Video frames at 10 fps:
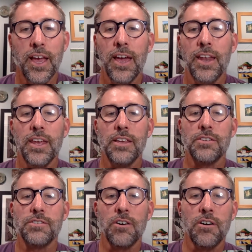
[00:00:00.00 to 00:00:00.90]
and he
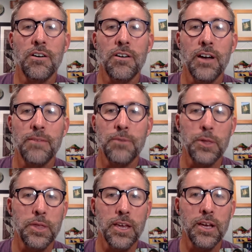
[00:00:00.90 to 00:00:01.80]
saw
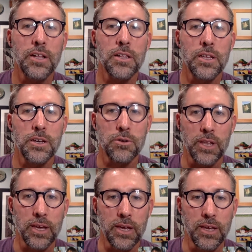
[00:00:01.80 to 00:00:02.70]
everything
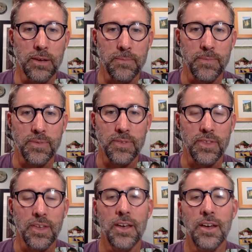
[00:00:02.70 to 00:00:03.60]
clearly.
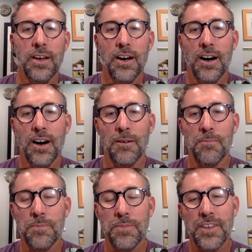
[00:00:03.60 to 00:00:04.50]

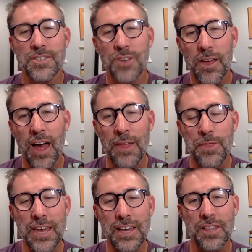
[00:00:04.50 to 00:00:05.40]
So I
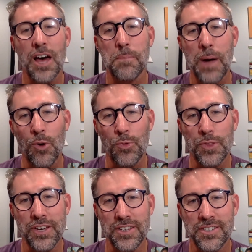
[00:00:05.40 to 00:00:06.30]
think a lot about
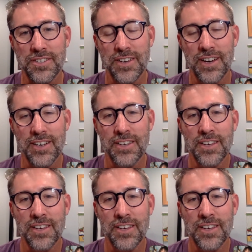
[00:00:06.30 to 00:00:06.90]
this, that